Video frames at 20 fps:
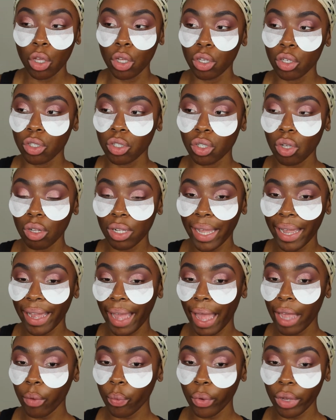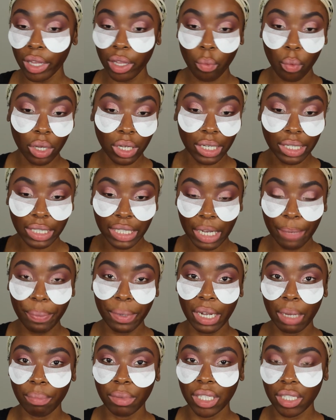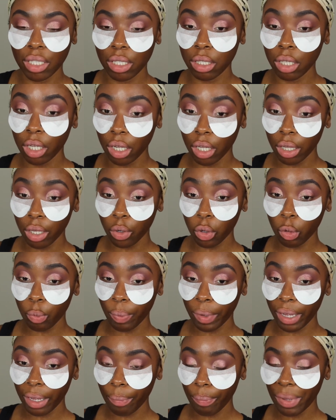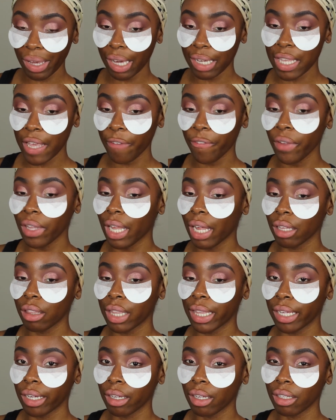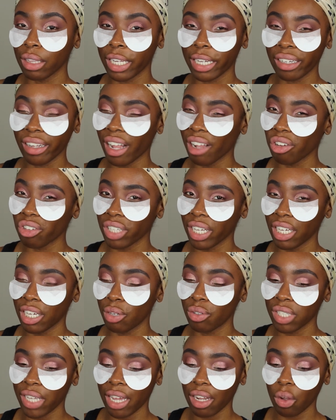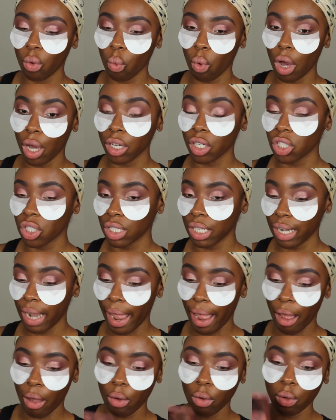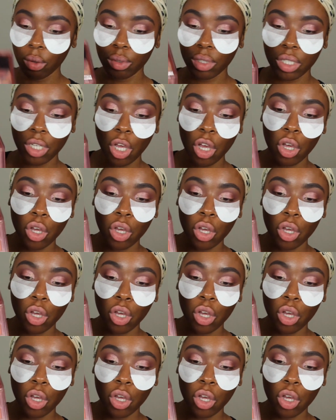So like I really want to deepen up this look a little bit because I feel like the lid colors I used kind of washed it out.